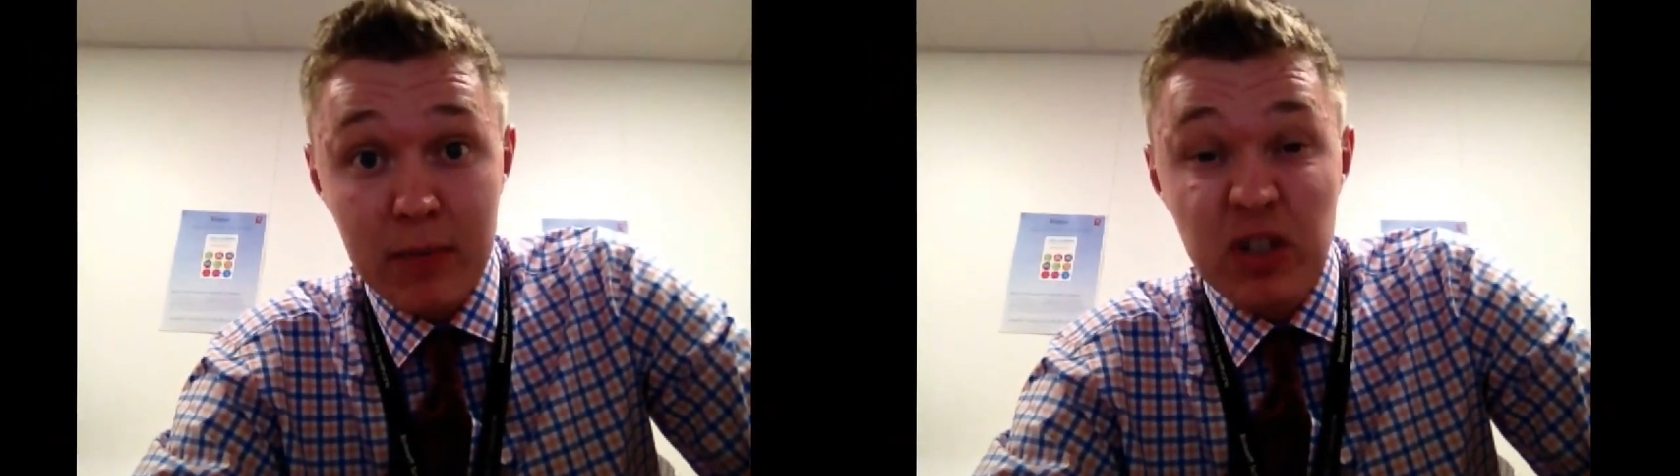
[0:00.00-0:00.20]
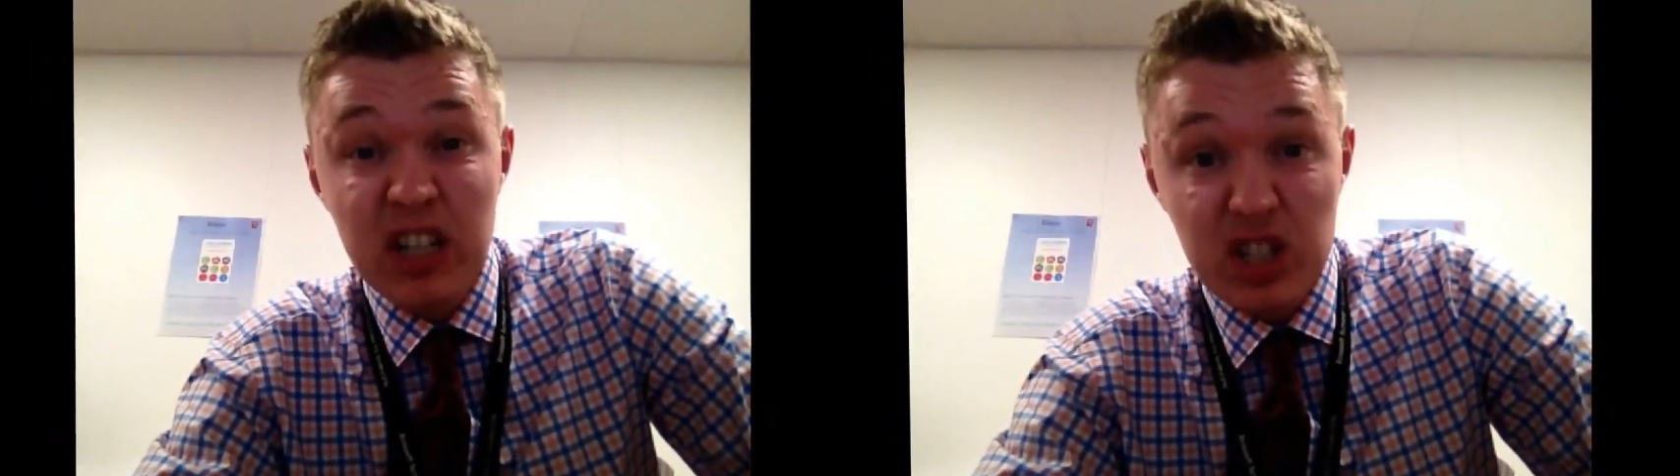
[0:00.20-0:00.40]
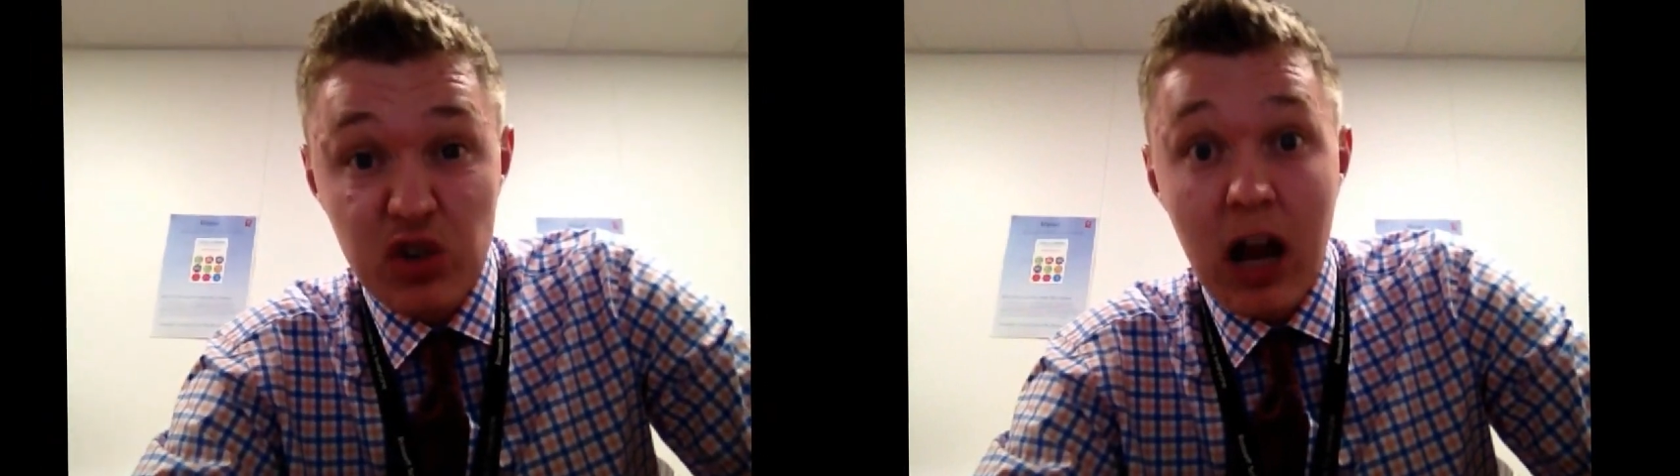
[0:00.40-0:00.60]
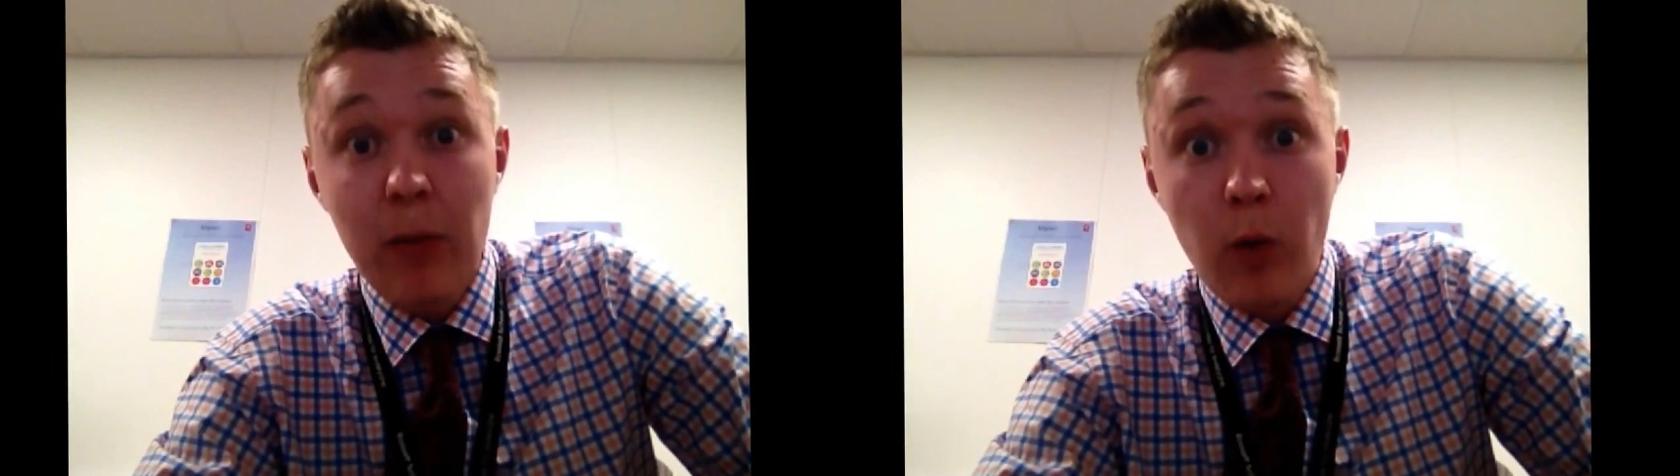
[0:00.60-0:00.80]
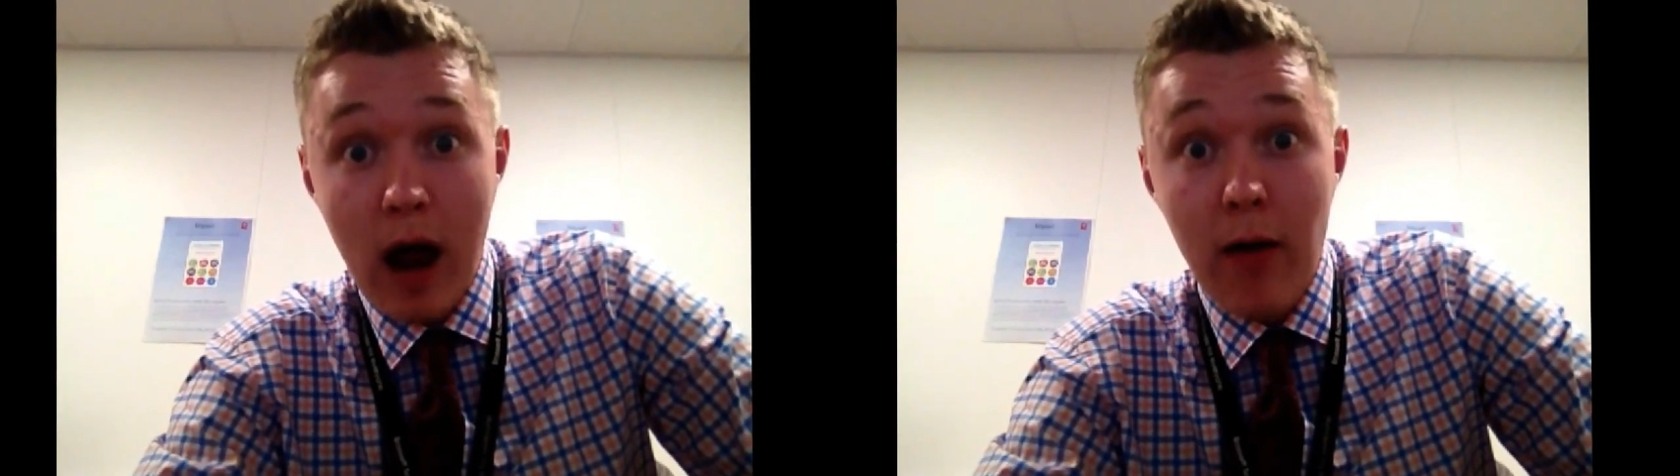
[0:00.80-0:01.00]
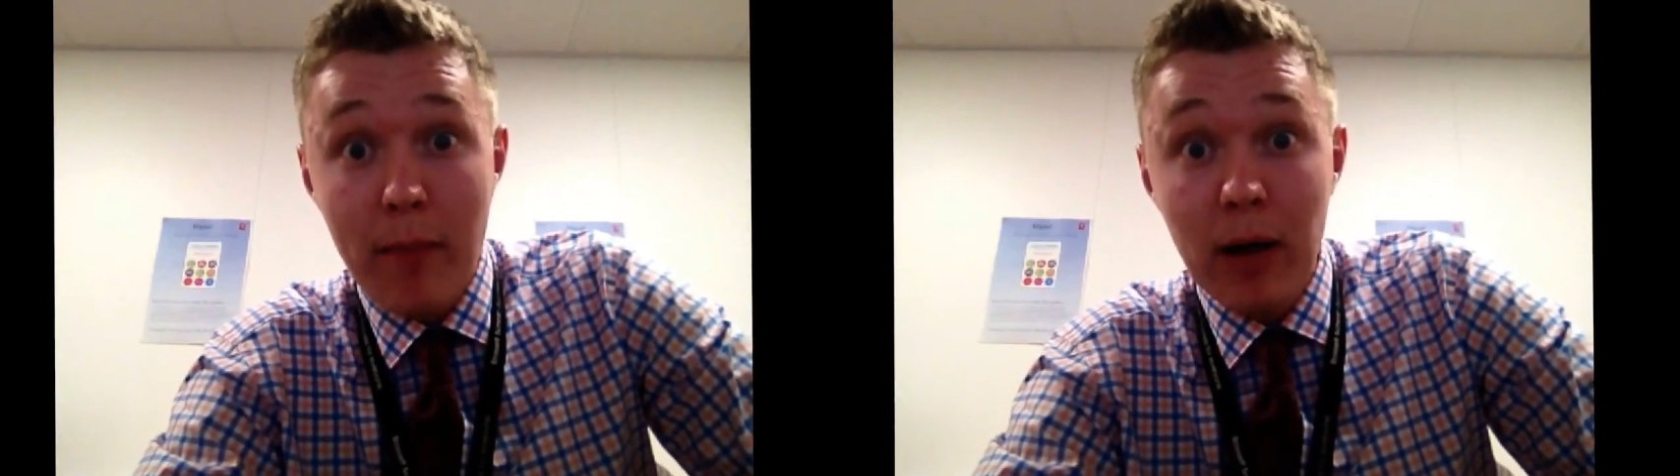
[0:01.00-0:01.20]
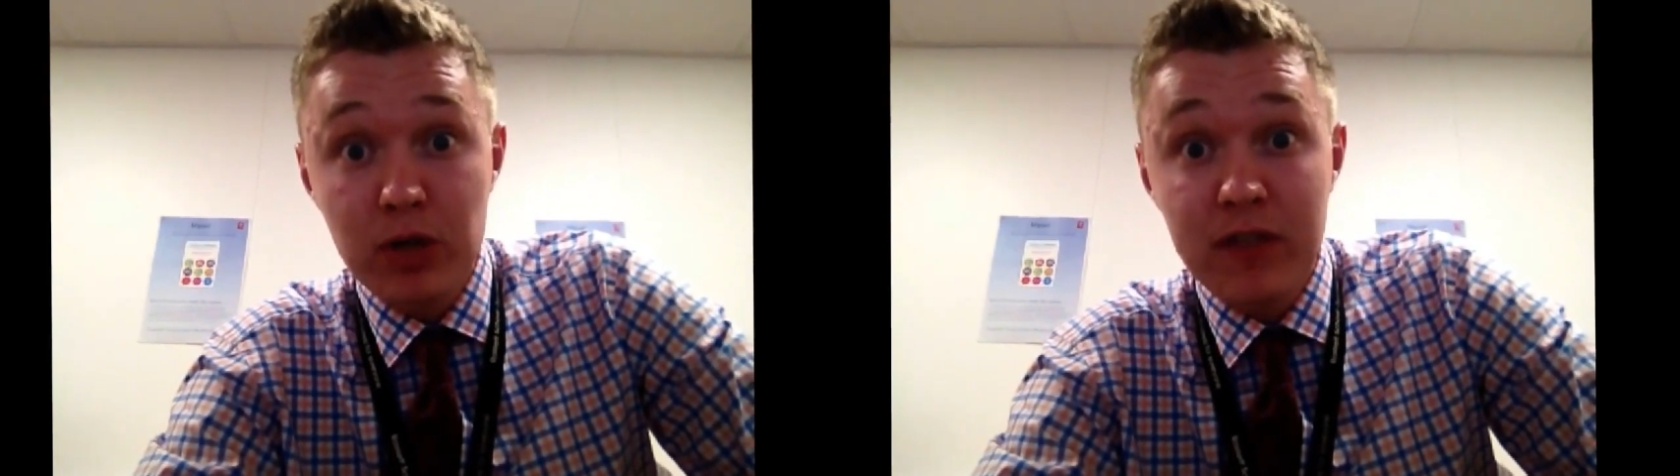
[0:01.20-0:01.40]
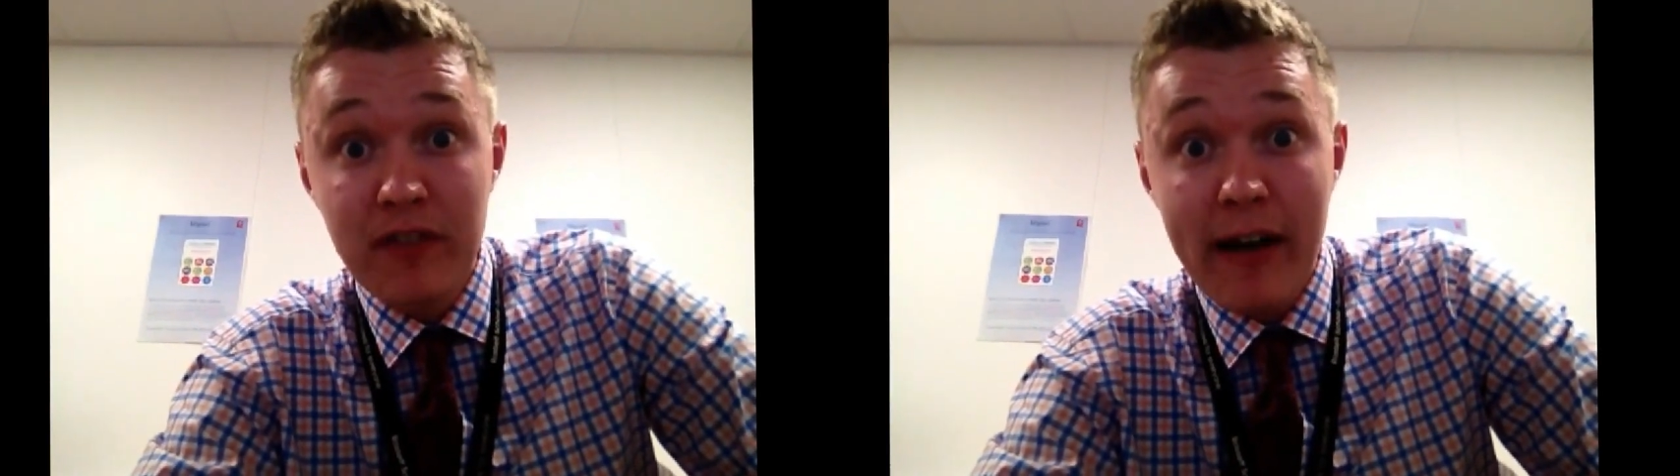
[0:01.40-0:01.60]
So describe whereabouts
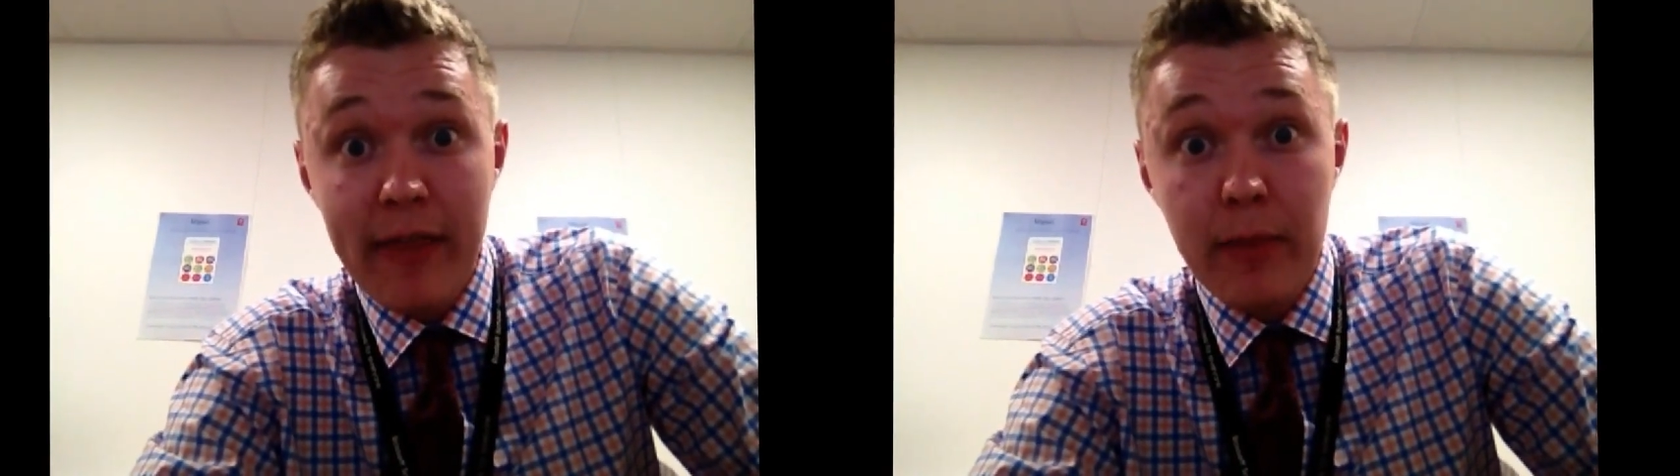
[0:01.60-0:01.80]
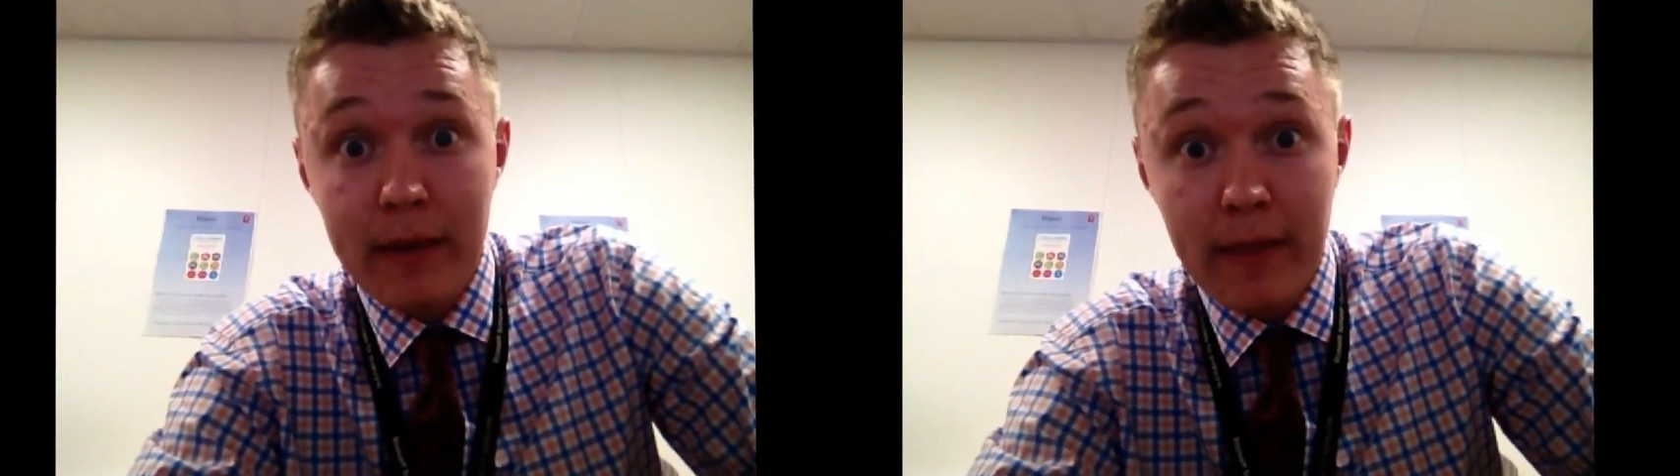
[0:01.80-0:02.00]
you find them in